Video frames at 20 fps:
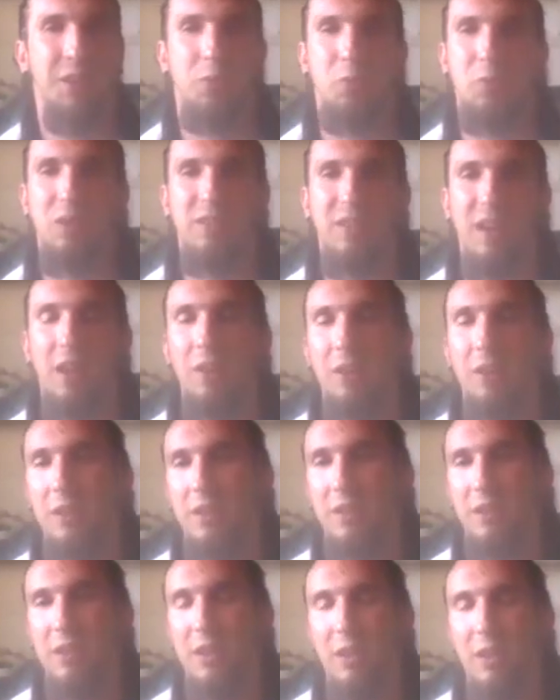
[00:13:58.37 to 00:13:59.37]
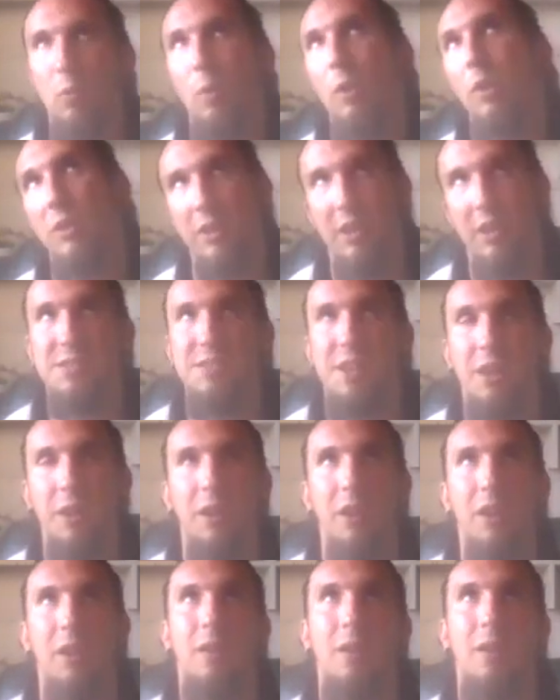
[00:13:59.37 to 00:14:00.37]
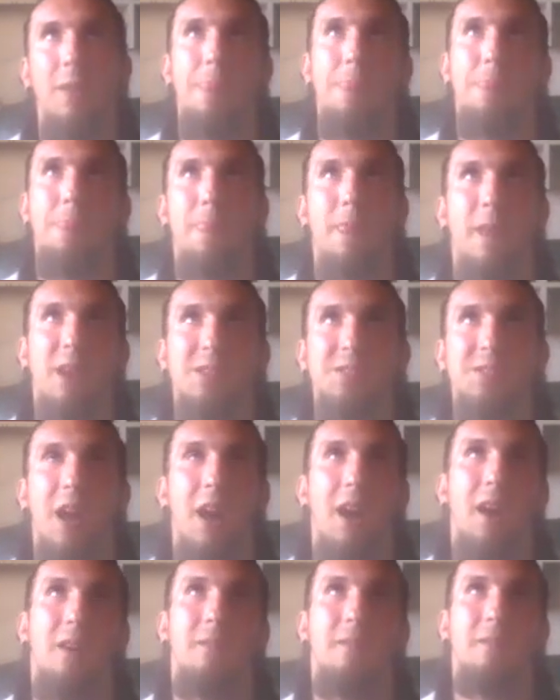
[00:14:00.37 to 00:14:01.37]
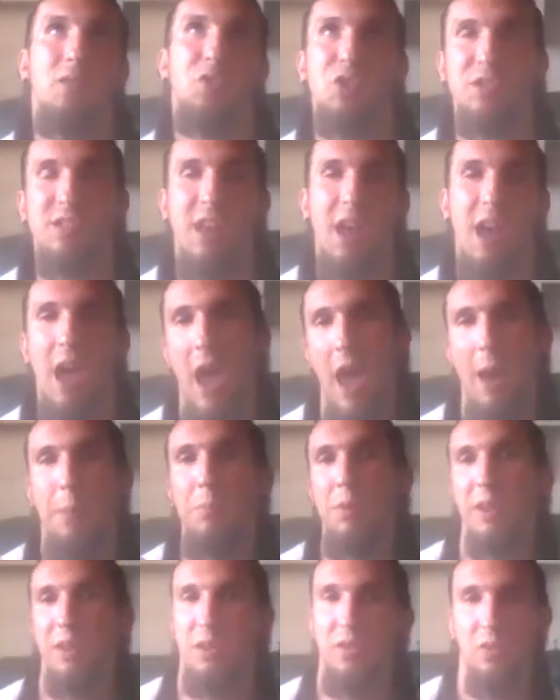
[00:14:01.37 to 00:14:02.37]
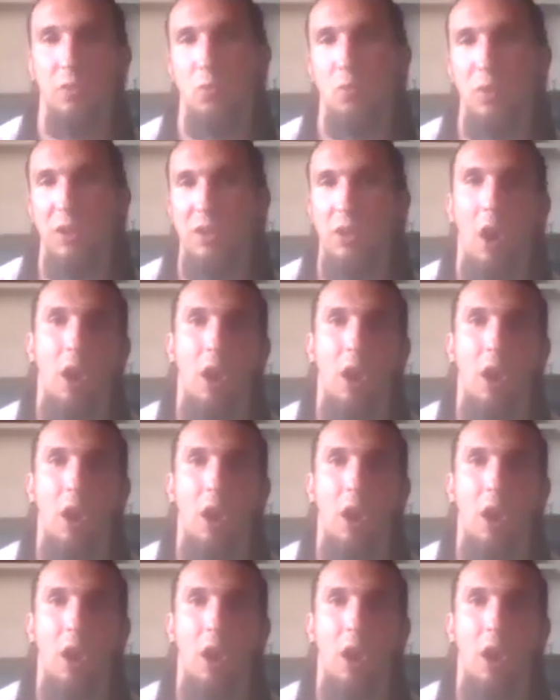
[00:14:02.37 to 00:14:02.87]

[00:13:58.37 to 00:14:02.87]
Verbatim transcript: a retelling it, it, well it's not a it's not just hamlet it's not the